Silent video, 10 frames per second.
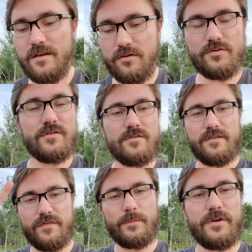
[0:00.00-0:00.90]
Those are
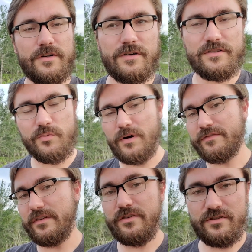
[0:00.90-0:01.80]
familiar 12
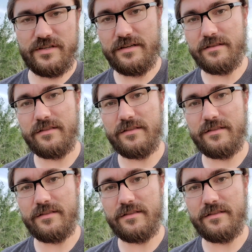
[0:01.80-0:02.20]
to 13